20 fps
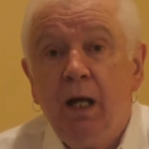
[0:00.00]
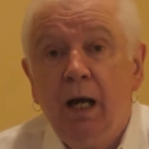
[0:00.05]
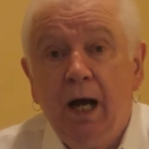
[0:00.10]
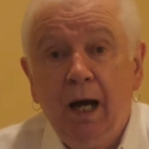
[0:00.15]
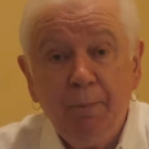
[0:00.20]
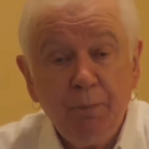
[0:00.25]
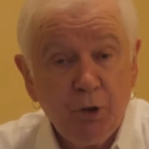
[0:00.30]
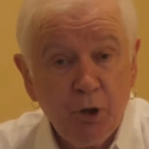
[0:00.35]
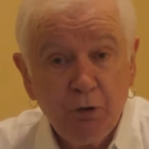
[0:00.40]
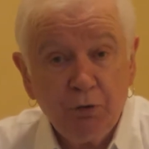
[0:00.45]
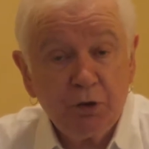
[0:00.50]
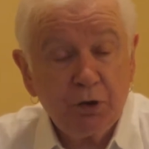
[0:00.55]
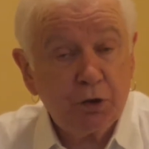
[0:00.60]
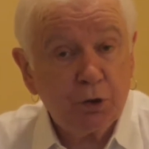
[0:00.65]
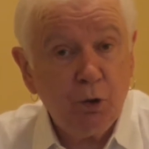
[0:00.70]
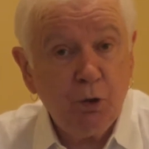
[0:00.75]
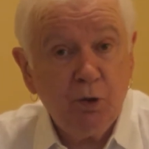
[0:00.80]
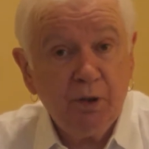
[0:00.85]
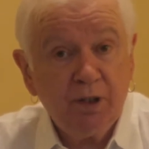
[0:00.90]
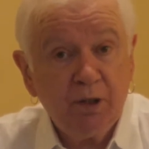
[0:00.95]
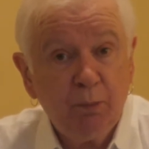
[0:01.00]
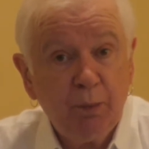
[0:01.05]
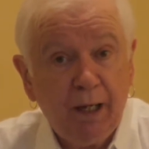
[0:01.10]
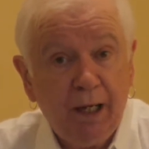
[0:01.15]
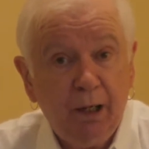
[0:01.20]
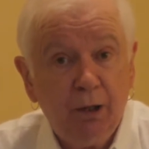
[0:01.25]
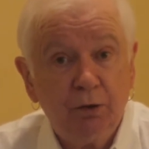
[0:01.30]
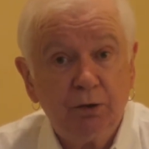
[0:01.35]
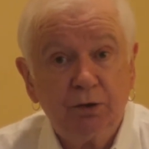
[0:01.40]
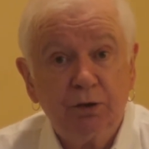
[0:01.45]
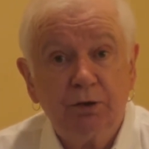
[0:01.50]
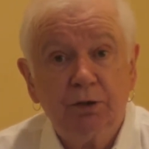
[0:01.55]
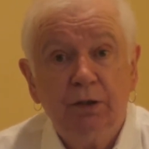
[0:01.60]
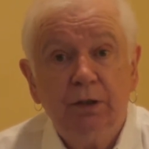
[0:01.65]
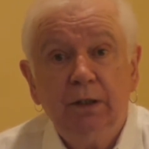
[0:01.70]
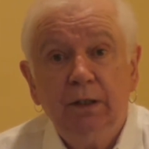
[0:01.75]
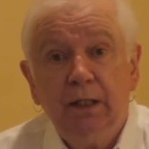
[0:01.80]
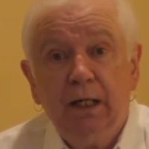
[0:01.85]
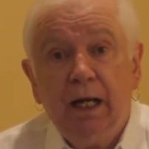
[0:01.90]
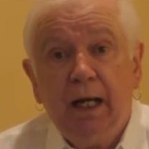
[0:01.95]
I'm going to talk about
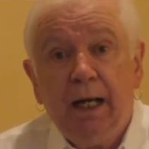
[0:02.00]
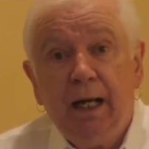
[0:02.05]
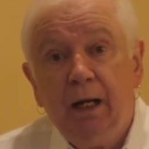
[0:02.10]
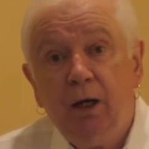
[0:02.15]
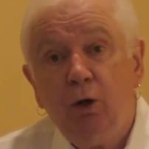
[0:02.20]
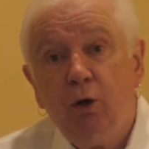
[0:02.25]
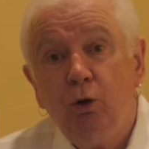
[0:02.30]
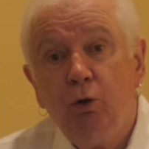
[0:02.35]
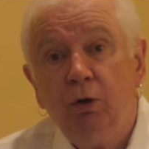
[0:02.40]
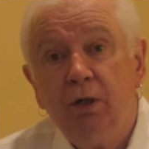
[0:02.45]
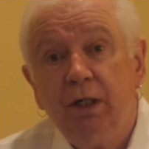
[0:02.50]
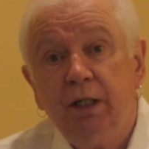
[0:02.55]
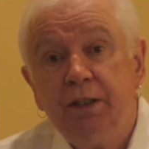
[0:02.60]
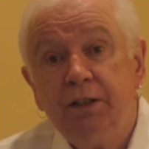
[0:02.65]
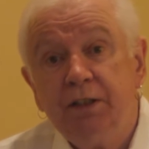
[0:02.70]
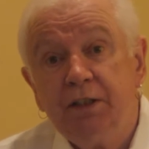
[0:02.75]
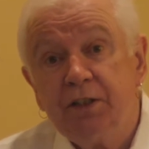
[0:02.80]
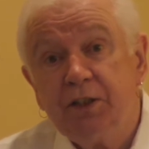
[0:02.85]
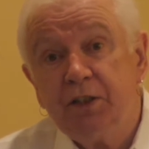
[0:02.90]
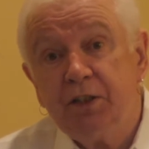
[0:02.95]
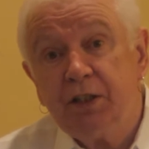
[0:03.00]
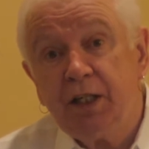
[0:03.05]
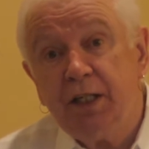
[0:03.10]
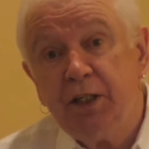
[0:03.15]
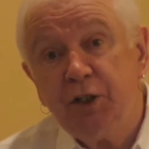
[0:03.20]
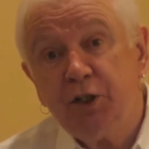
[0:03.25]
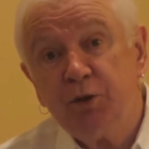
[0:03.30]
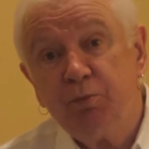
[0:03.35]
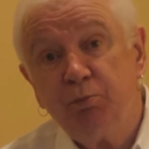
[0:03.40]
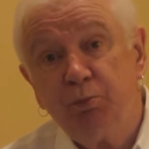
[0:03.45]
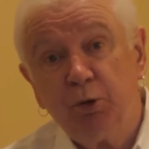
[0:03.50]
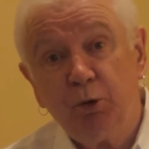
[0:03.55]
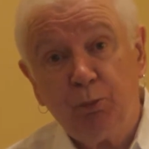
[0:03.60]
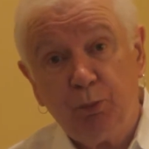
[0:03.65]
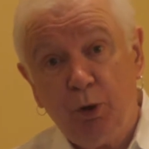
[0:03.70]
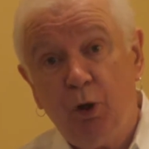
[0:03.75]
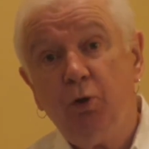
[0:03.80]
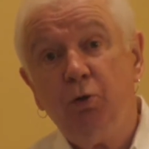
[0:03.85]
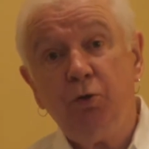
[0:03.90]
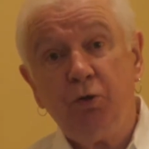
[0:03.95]
how a dissertation
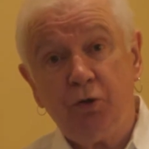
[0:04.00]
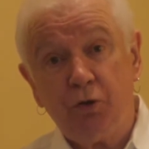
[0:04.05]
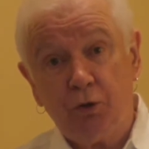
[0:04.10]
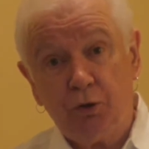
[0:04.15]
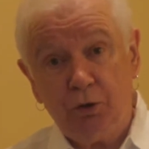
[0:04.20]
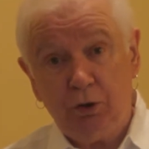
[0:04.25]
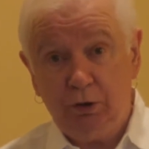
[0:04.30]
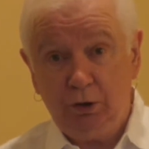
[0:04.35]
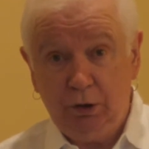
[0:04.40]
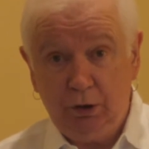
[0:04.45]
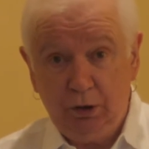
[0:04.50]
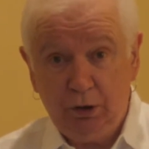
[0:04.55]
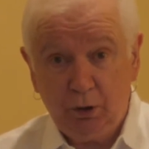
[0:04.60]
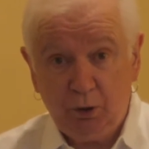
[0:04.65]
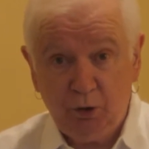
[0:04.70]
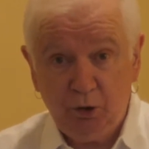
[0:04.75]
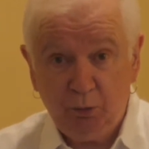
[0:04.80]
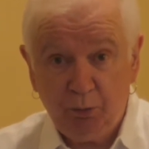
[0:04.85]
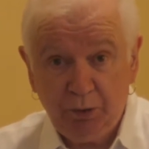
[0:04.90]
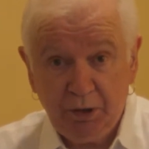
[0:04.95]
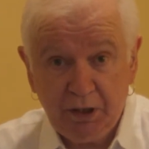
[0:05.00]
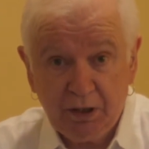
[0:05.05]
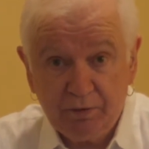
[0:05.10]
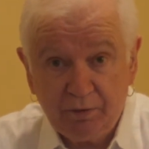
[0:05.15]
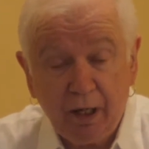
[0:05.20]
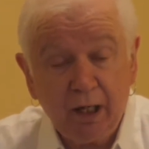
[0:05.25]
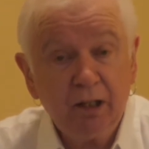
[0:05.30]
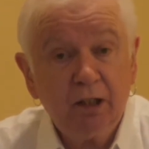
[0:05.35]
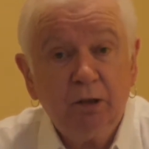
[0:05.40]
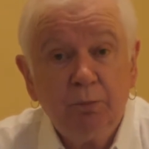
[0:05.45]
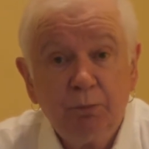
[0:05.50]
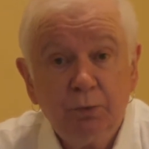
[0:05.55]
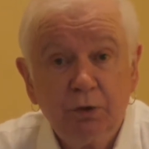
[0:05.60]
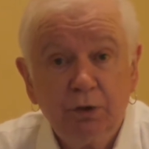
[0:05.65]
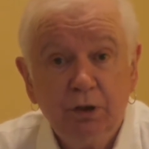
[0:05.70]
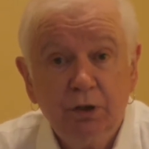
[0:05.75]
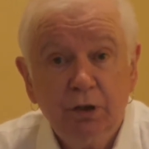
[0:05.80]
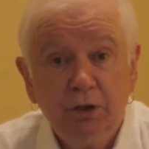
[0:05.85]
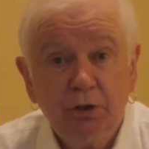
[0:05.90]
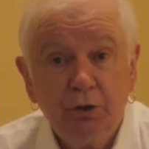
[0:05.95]
proposal could be developed
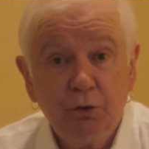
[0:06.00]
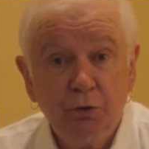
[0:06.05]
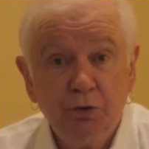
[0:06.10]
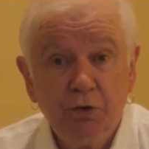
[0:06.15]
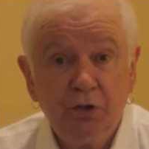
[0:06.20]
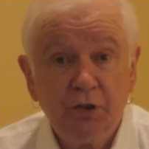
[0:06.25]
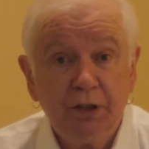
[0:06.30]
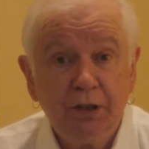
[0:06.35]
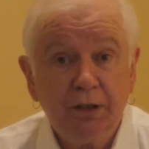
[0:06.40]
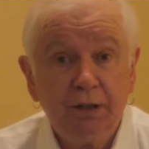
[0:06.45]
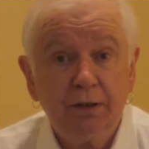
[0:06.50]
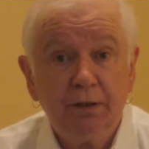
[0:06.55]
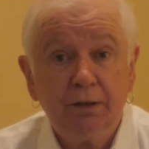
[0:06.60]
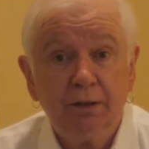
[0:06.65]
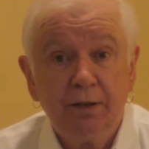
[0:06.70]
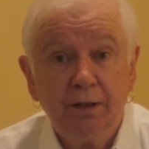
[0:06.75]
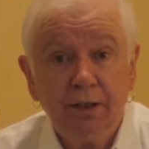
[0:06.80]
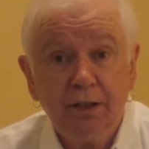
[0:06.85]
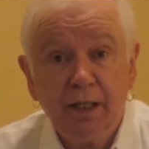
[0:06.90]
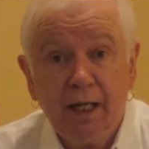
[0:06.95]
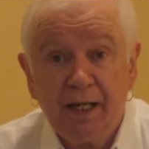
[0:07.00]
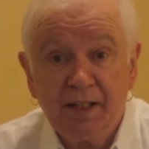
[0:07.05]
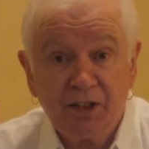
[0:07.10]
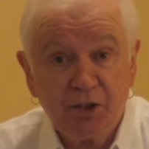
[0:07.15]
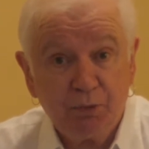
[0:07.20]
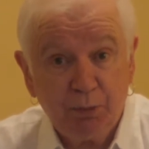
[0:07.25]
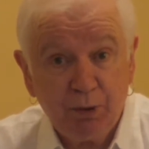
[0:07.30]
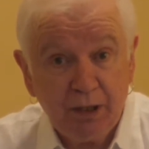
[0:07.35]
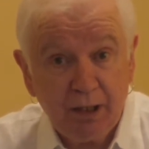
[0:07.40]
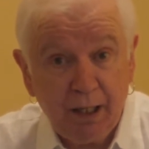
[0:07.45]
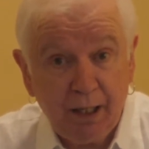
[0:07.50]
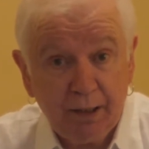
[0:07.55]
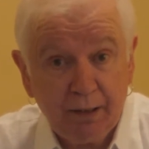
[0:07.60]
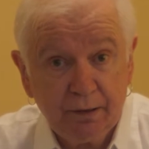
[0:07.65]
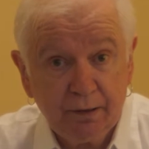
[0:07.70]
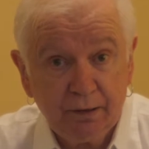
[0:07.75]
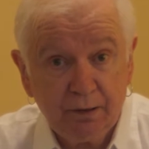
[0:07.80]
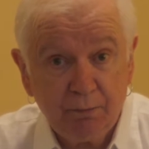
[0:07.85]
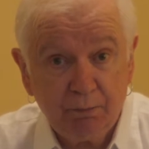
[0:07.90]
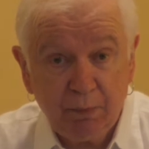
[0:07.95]
using the
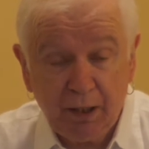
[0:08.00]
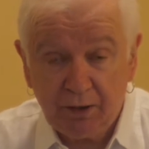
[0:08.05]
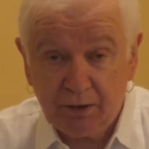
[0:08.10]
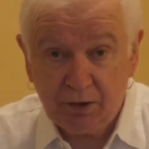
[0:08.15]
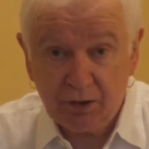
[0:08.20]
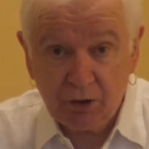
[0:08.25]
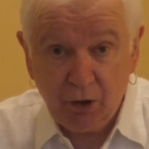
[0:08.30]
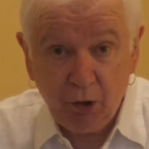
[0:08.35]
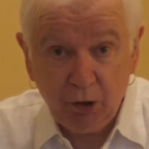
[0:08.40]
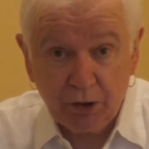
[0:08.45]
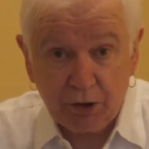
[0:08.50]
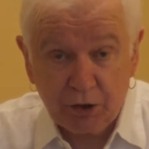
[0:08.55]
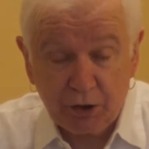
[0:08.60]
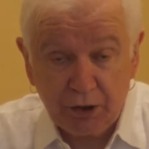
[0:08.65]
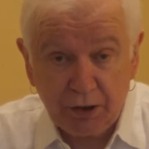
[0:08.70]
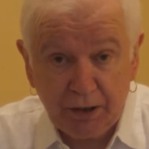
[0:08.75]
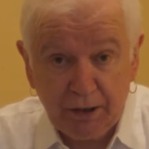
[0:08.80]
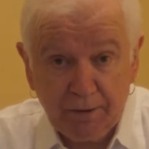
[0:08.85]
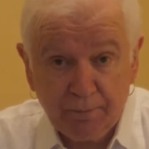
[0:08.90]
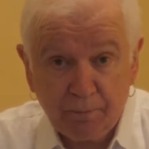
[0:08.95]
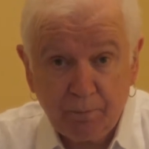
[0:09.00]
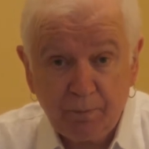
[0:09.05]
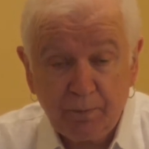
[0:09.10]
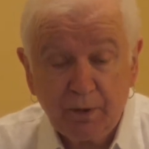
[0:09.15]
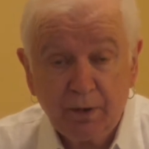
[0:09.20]
SPN methodology.